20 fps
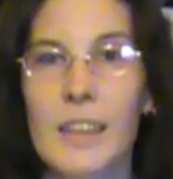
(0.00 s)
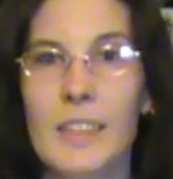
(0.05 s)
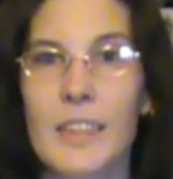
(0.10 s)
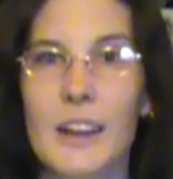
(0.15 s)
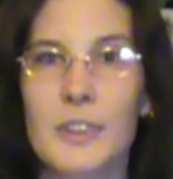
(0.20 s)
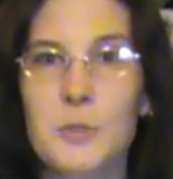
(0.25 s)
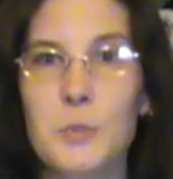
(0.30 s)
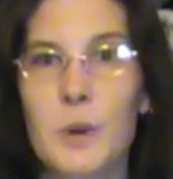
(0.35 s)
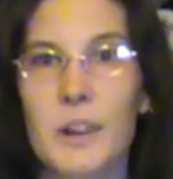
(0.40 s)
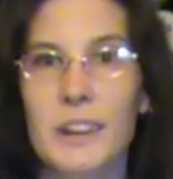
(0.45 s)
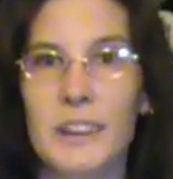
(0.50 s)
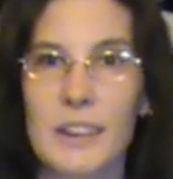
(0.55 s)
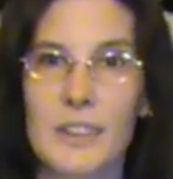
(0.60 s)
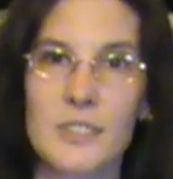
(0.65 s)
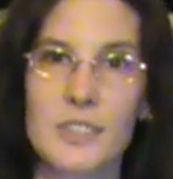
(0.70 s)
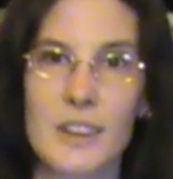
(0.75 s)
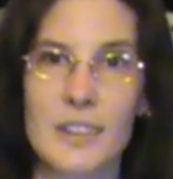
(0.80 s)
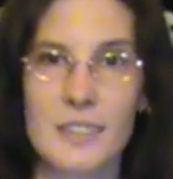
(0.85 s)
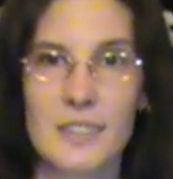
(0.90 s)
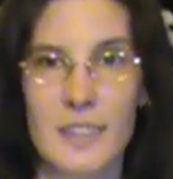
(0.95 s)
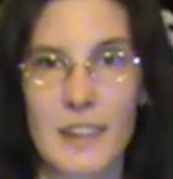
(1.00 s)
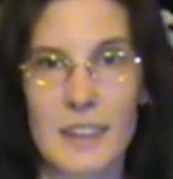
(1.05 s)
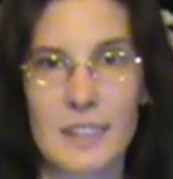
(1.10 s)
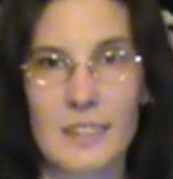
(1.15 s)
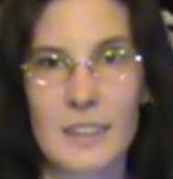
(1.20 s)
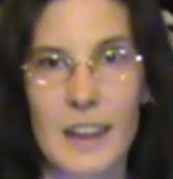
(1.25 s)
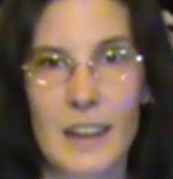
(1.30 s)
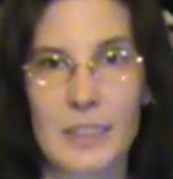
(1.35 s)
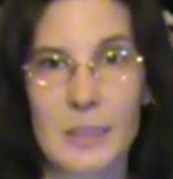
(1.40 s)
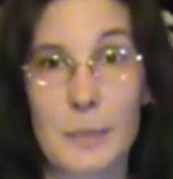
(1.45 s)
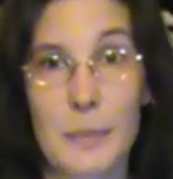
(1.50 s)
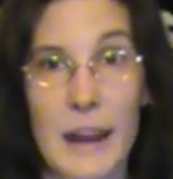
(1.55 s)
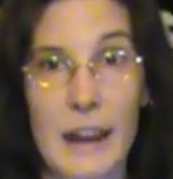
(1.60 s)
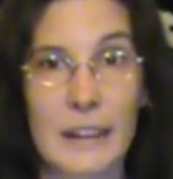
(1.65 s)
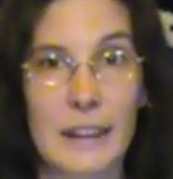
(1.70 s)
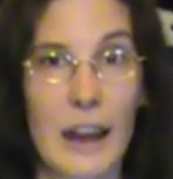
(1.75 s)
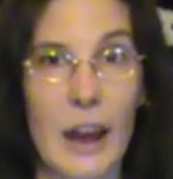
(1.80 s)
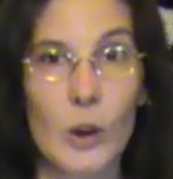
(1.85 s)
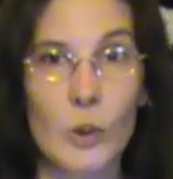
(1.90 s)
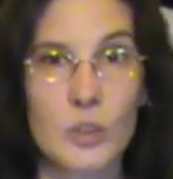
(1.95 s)
That's what gives us things like the
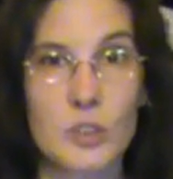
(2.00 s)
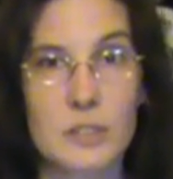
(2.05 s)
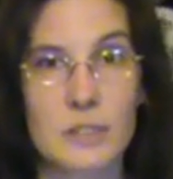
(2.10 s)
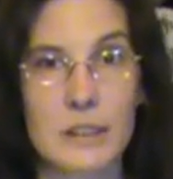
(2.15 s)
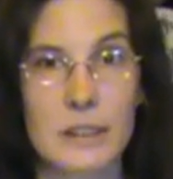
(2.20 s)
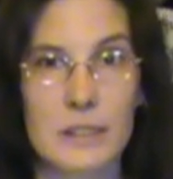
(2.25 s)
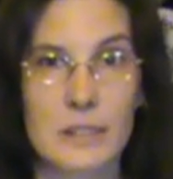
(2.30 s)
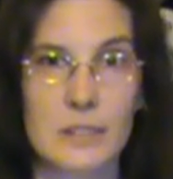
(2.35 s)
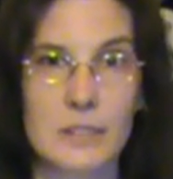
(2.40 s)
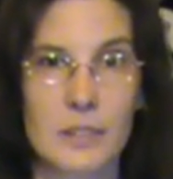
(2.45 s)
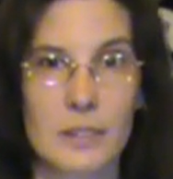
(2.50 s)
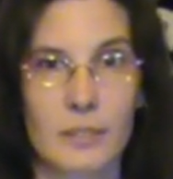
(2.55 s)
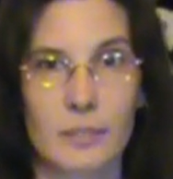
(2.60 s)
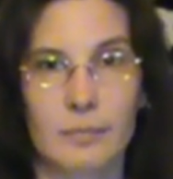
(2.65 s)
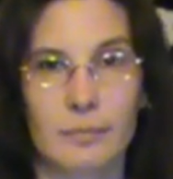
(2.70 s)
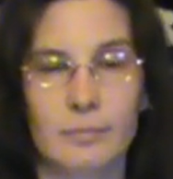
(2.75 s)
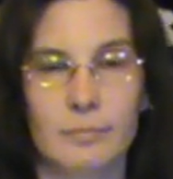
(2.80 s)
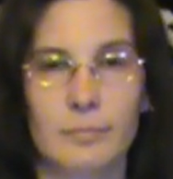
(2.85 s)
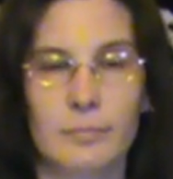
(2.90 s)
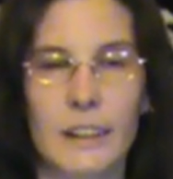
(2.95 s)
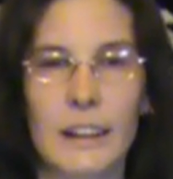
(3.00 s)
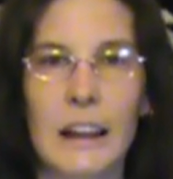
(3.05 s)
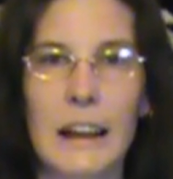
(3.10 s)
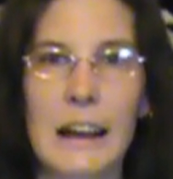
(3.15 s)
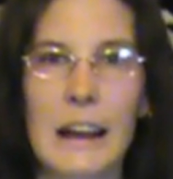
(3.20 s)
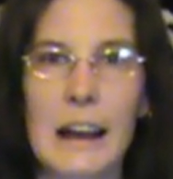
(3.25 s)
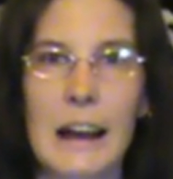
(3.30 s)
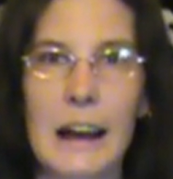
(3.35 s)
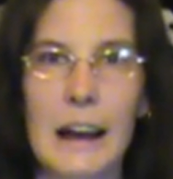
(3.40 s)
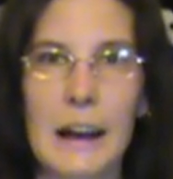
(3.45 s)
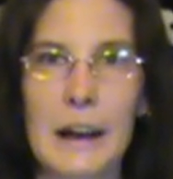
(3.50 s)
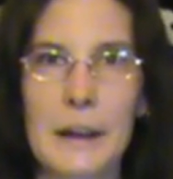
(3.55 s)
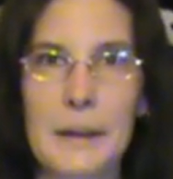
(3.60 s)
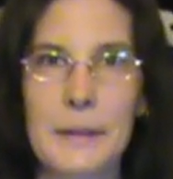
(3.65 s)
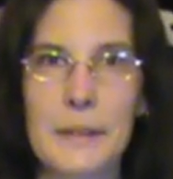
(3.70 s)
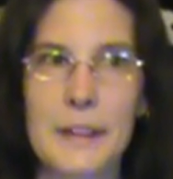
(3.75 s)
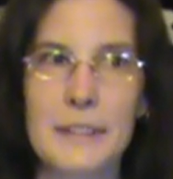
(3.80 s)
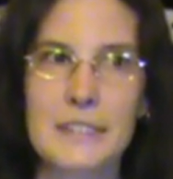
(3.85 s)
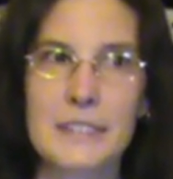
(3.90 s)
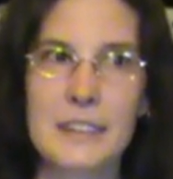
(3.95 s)
mad cow disease.
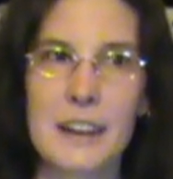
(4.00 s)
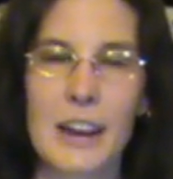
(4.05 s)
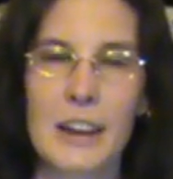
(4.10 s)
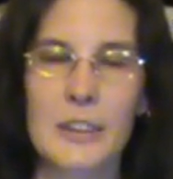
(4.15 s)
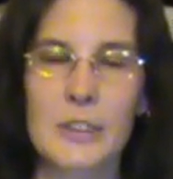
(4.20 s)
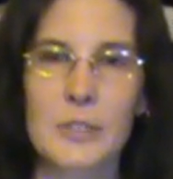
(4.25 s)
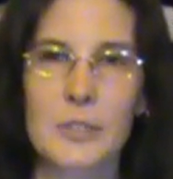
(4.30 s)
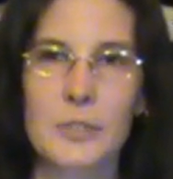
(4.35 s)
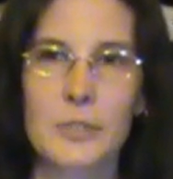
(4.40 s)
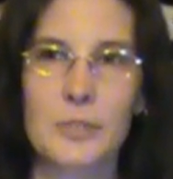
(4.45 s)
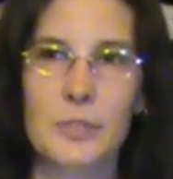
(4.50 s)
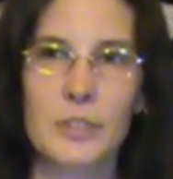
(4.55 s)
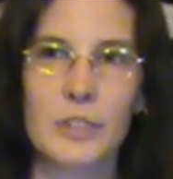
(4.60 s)
That's kind of